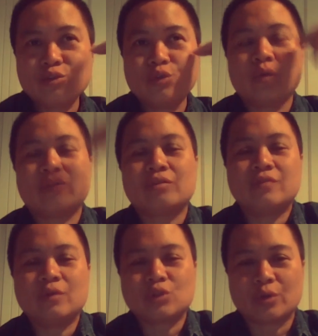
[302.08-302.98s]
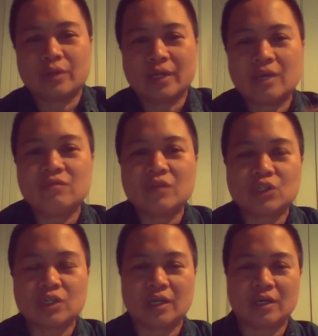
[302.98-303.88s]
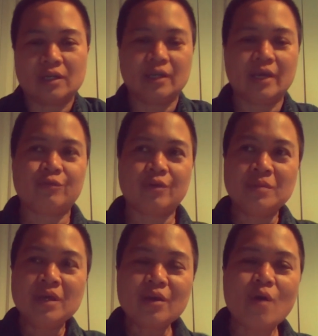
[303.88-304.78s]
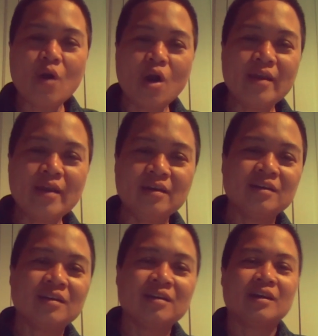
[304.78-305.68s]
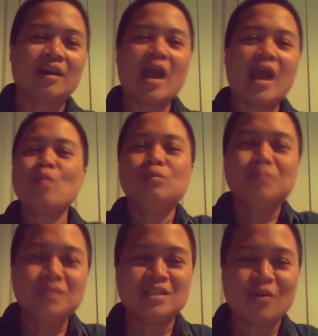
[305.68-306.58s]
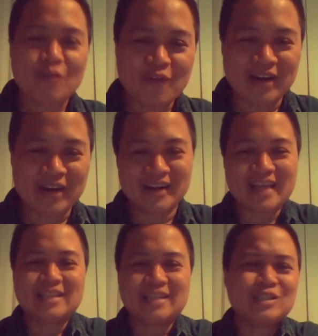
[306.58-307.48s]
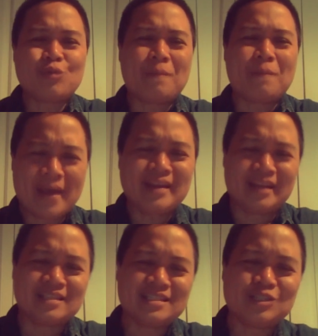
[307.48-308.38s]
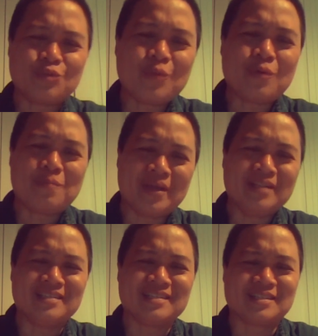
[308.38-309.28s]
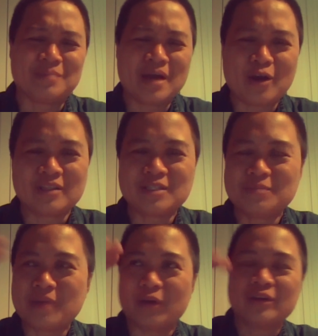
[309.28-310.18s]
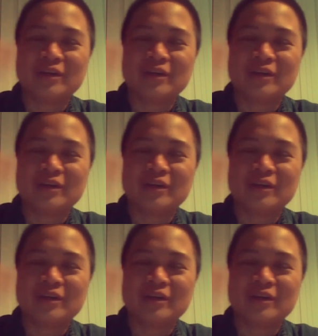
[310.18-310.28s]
do with the future, like envisioning, like from here on, I will be different. Like, this is repentance. This is what repentance is about. It's about